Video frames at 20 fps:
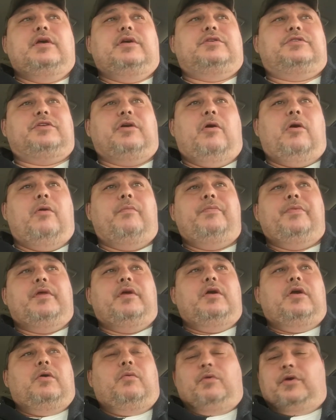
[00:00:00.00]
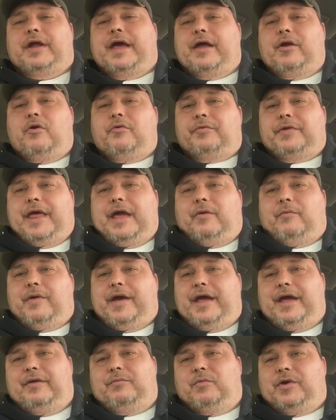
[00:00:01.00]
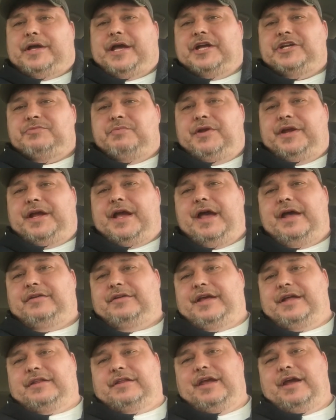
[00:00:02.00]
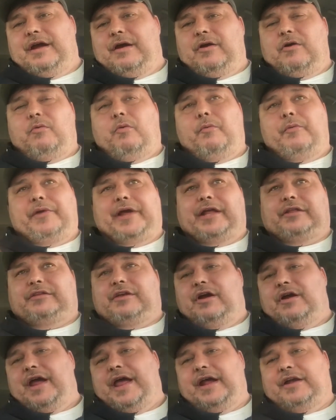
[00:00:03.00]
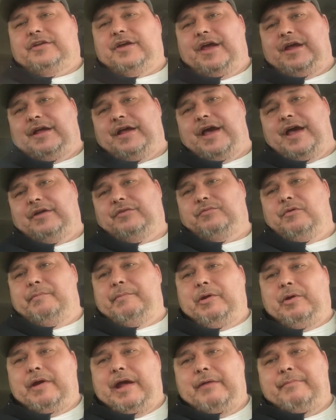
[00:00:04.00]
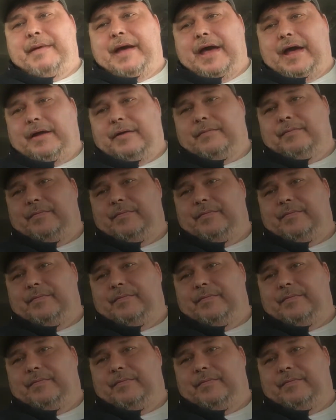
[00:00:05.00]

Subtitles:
So we're gonna head over that way, and we'll catch you when you guys get there, or when we get there. Hang tight, guys. We'll be right back.